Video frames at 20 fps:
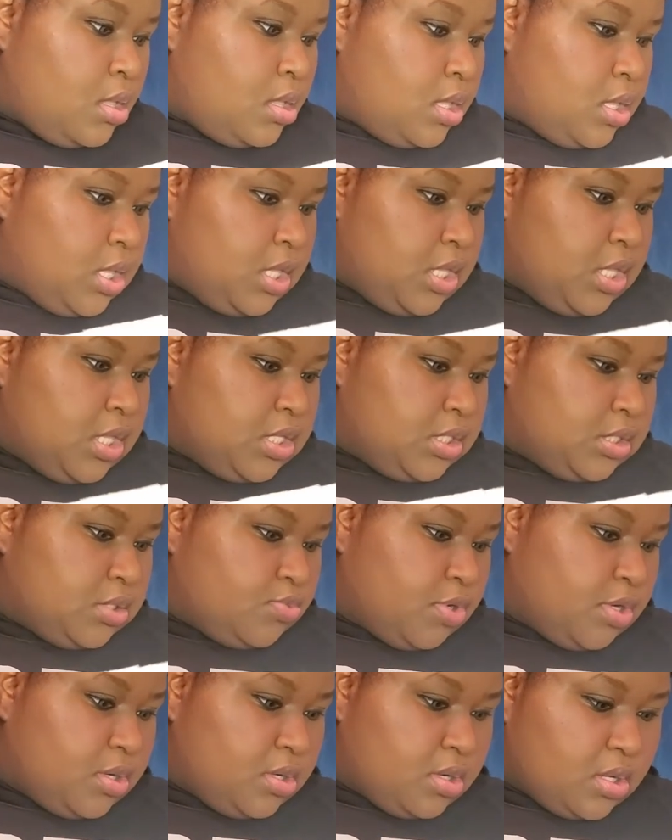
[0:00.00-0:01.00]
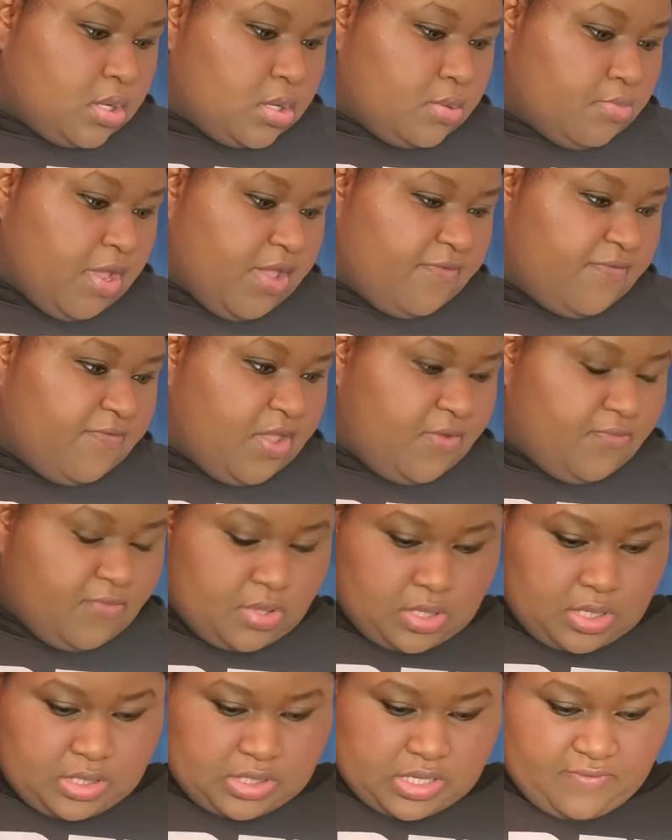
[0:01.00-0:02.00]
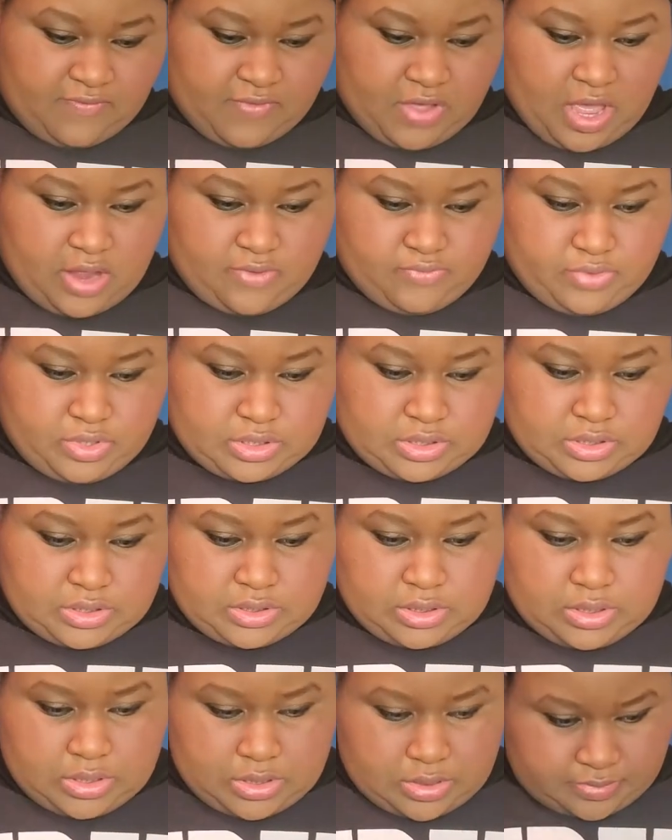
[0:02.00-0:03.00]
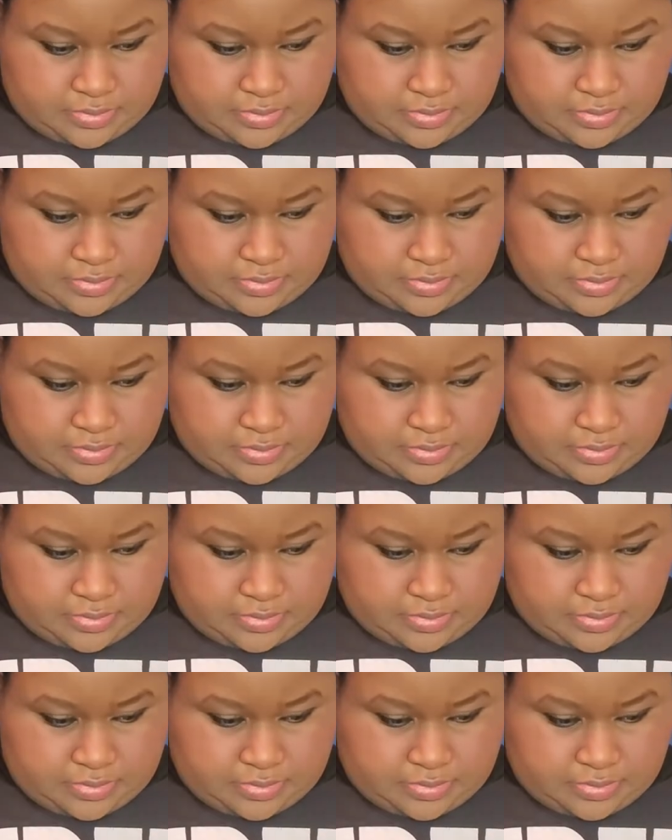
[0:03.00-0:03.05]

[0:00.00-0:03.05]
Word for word: is one of the, my favorite things I've got recently.